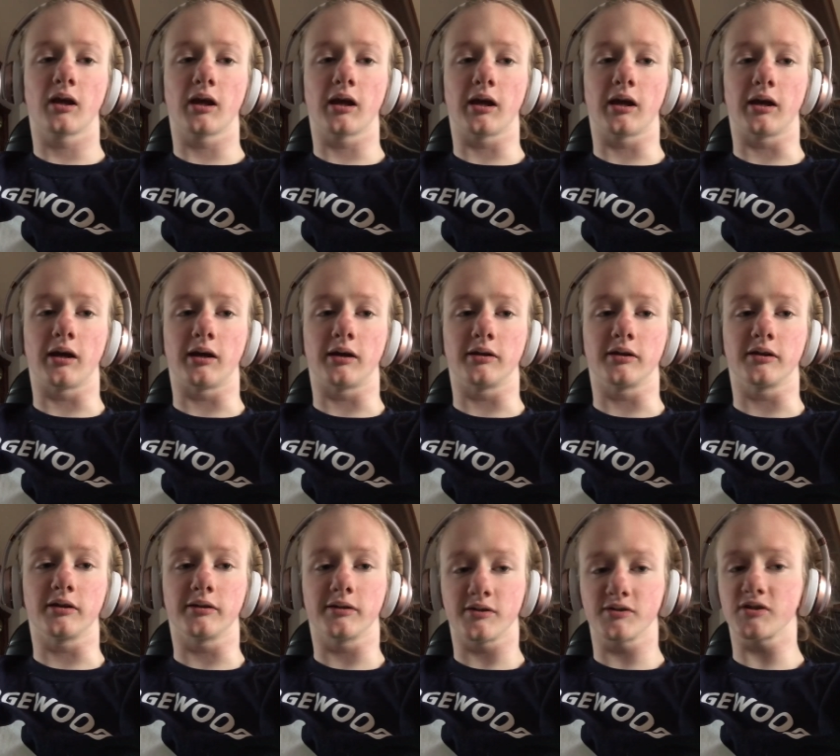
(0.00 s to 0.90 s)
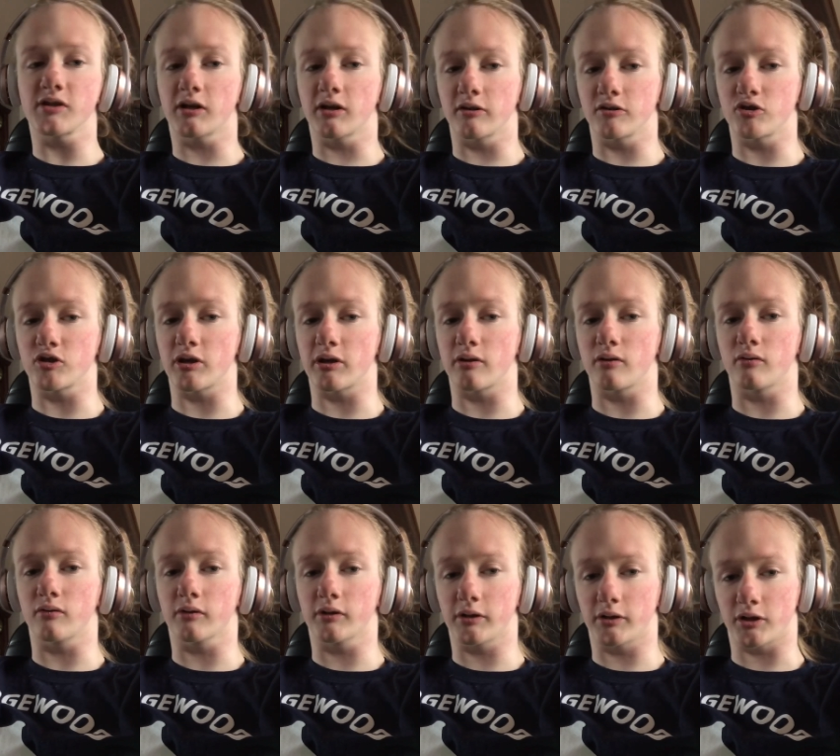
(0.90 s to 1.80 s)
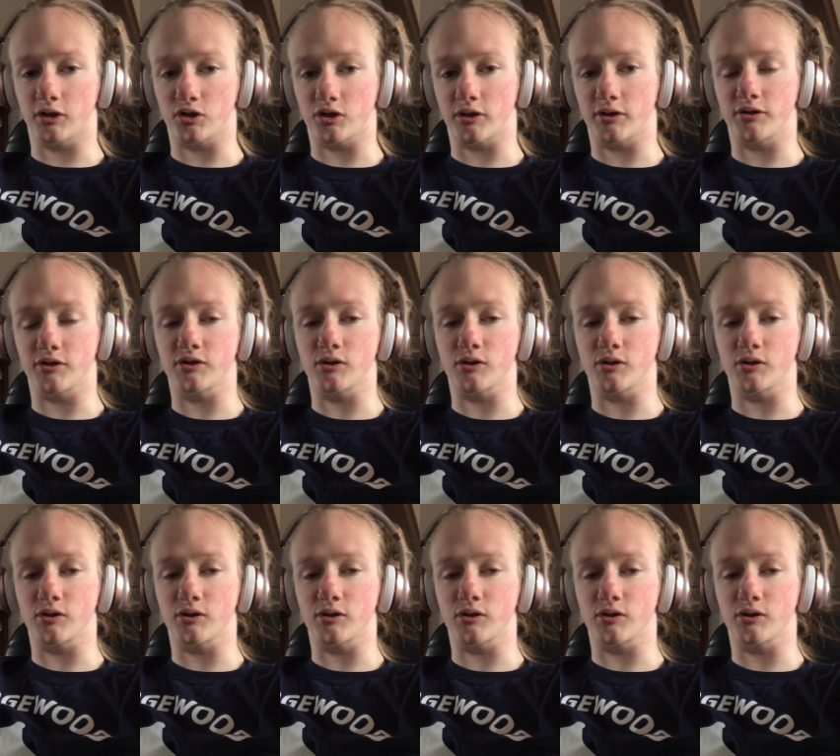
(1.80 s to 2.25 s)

and it is a congenital condition,